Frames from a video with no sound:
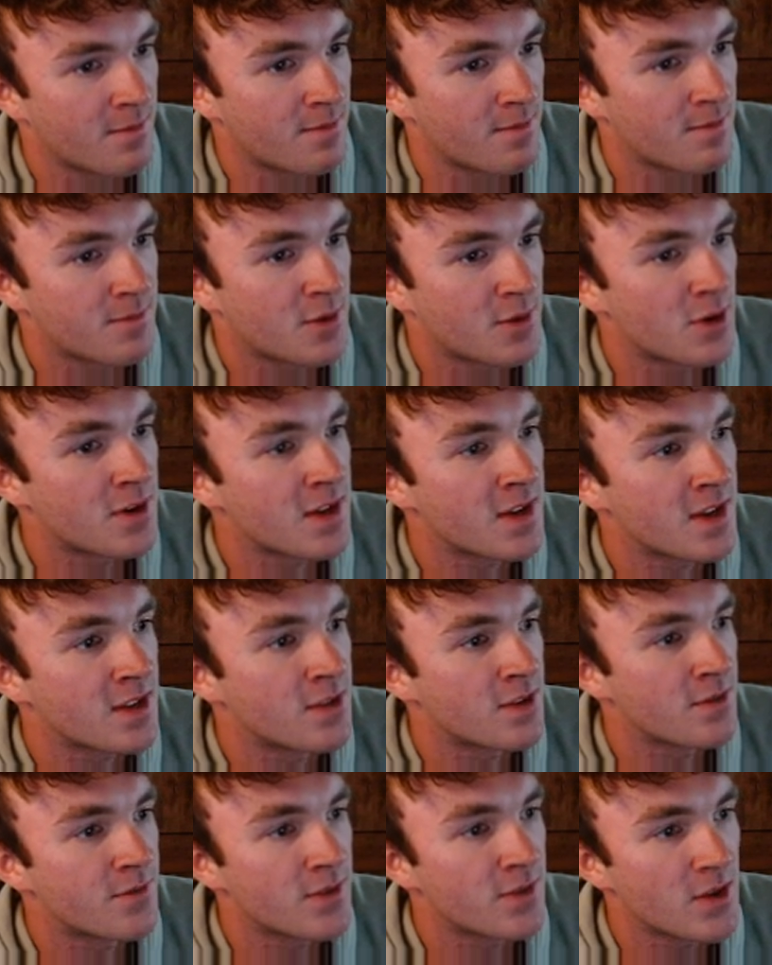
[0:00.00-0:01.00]
turned it
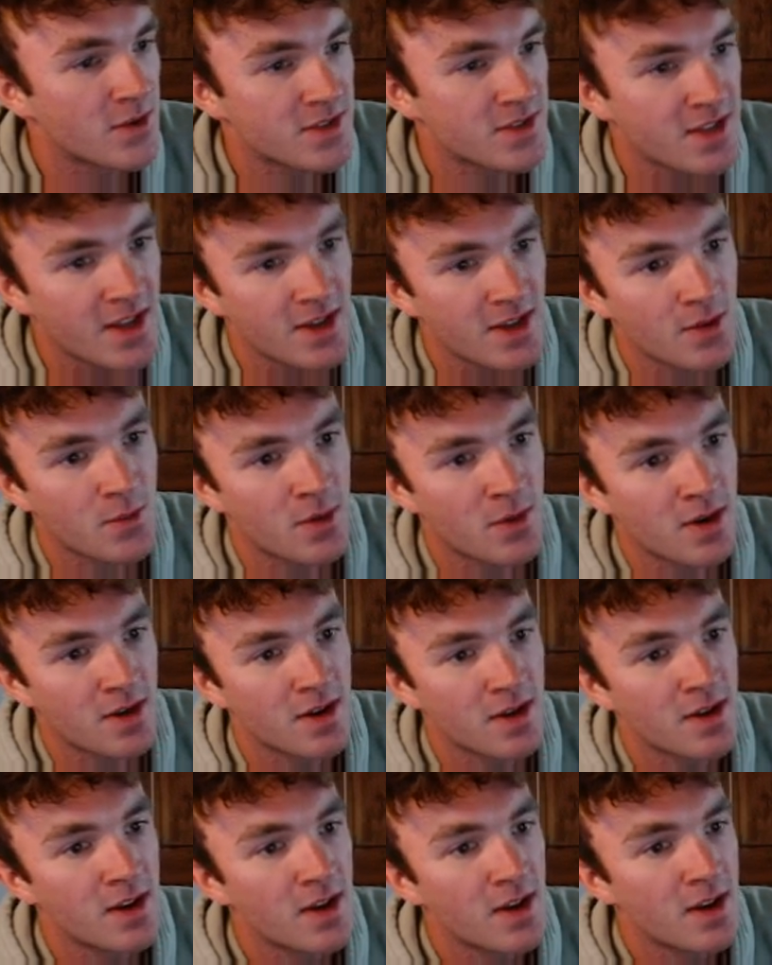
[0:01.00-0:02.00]
into flow state
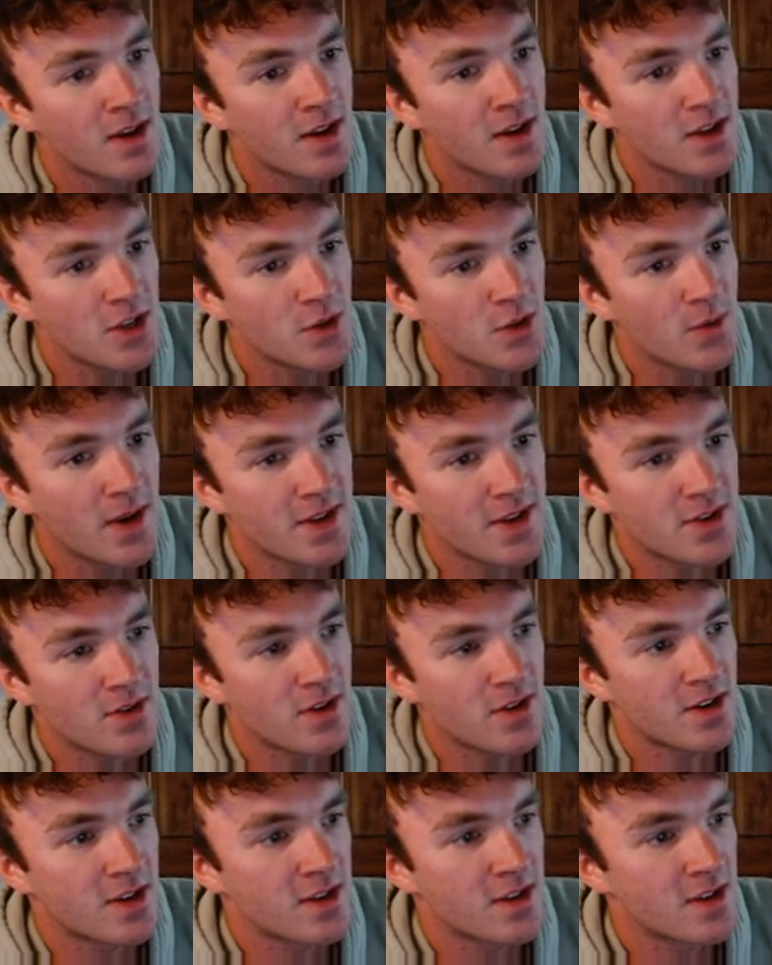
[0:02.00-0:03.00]
where you enter
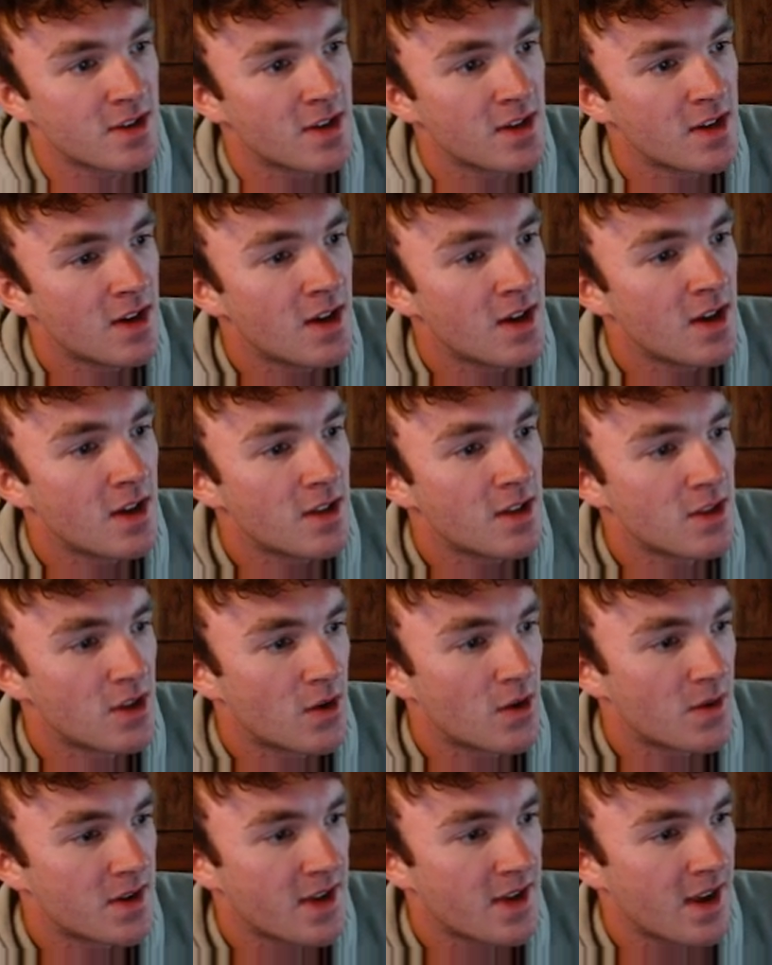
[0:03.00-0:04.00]
on a
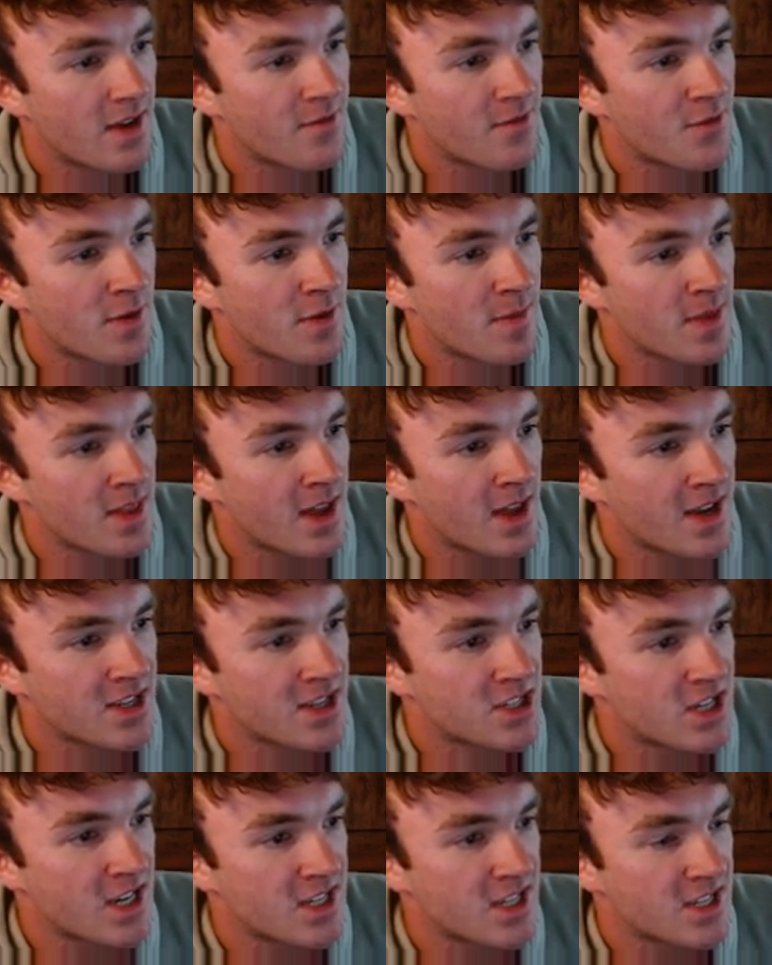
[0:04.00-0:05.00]
lower time frame aligned
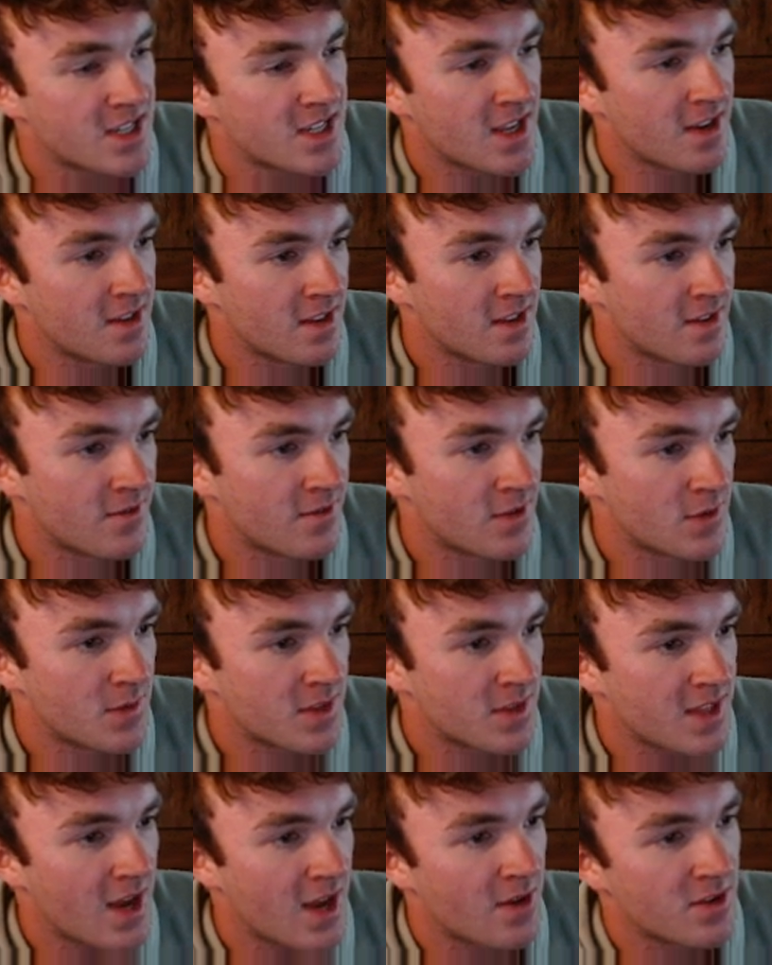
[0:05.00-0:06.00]
change state delivery
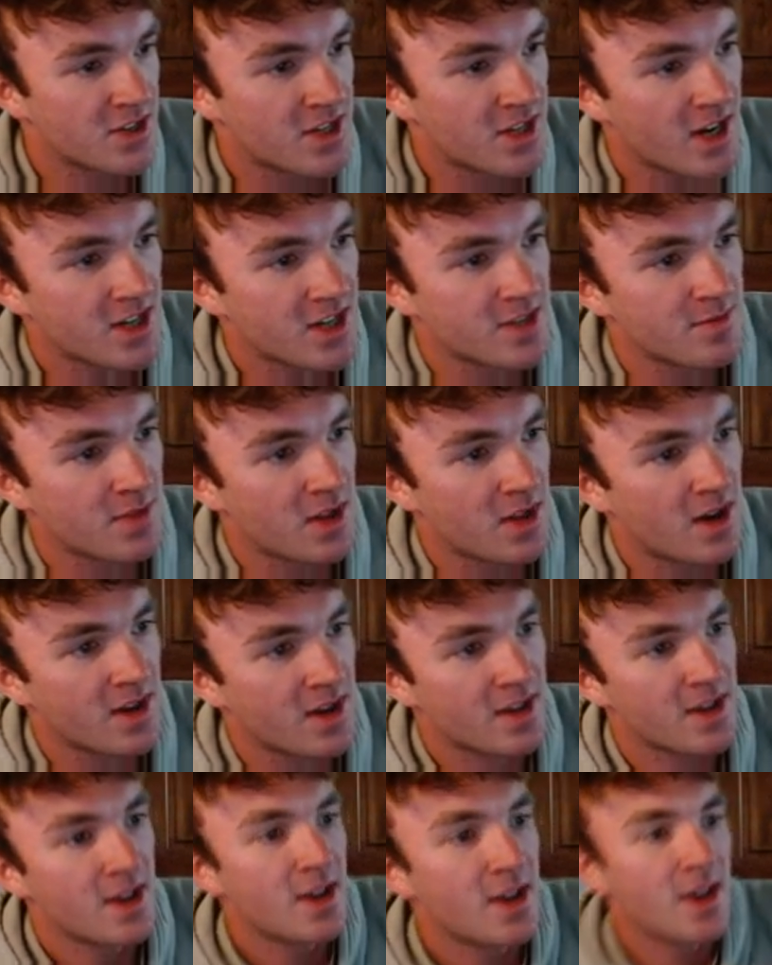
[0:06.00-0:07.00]
with that rejection
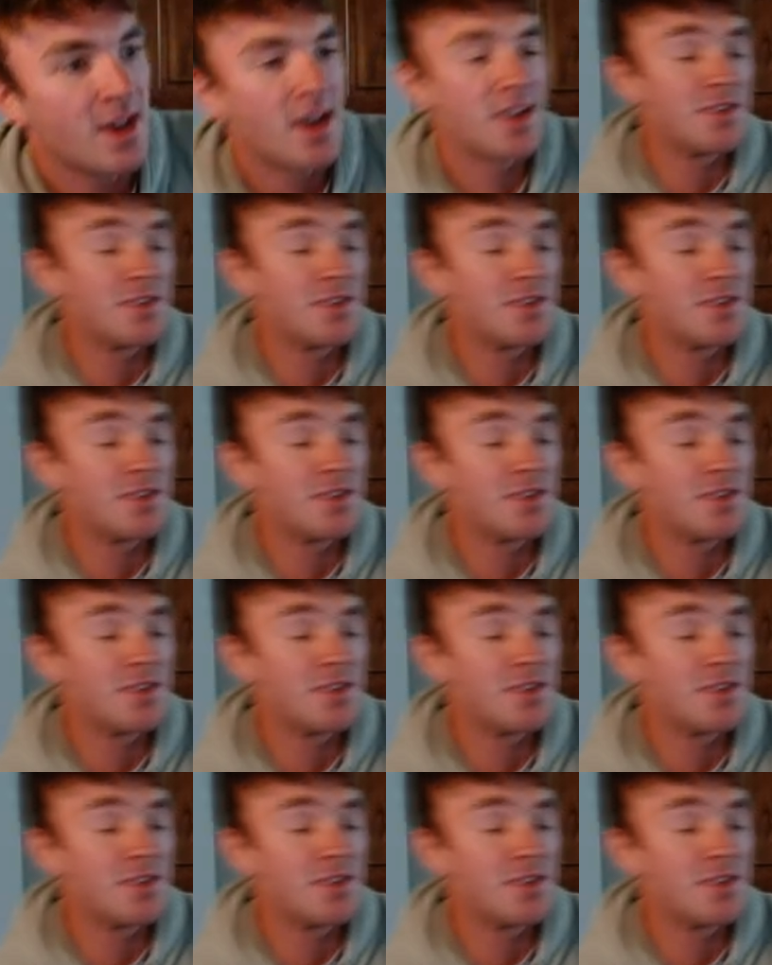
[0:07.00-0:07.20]
block. And